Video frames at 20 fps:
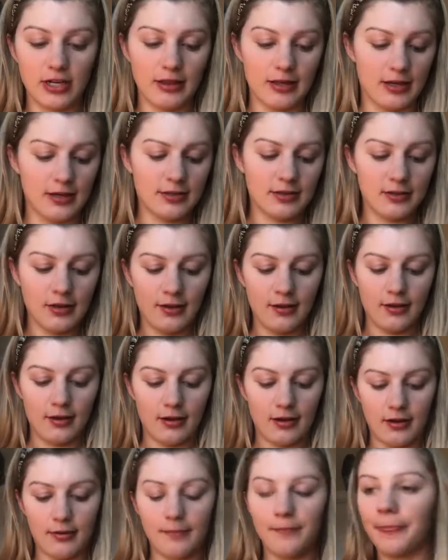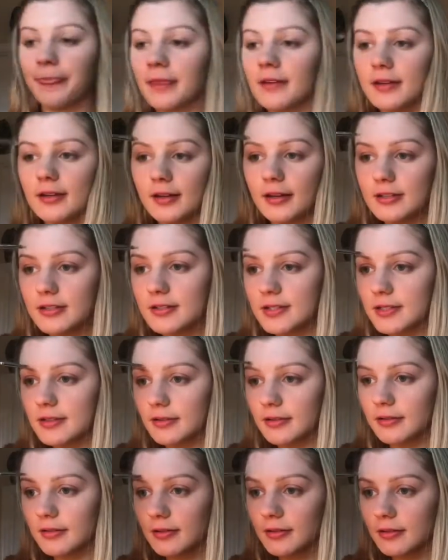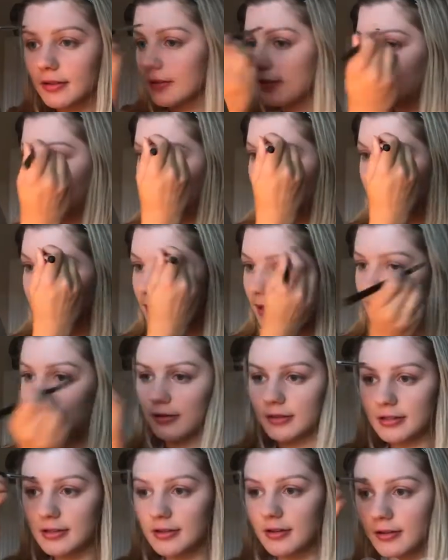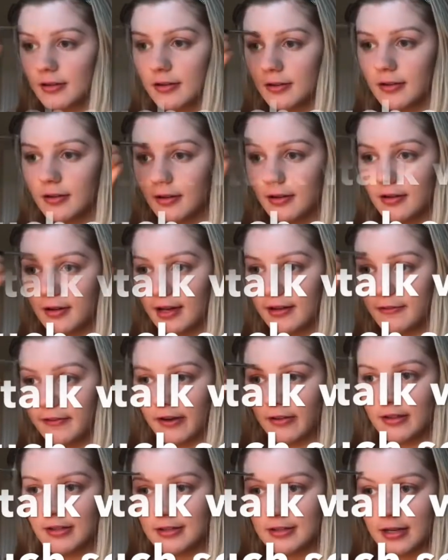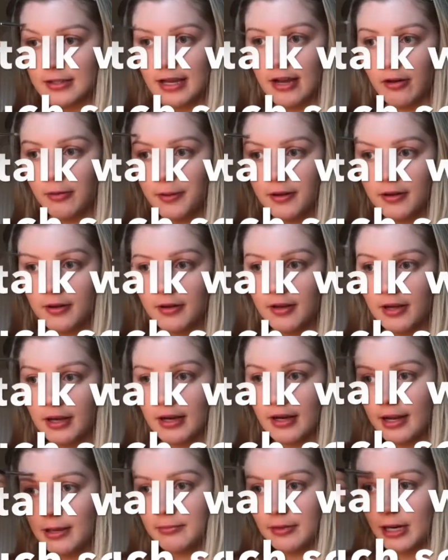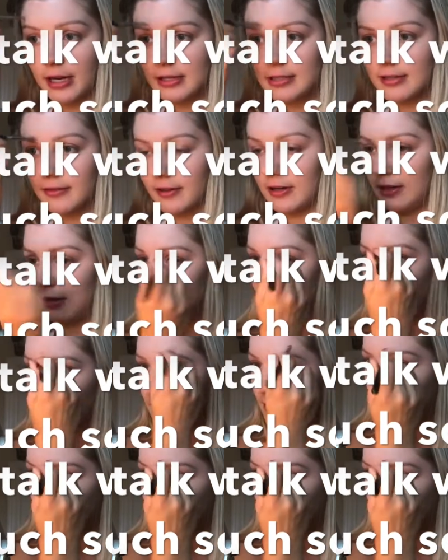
like this, and just carve them out. I found that this does help. And I am not very good at my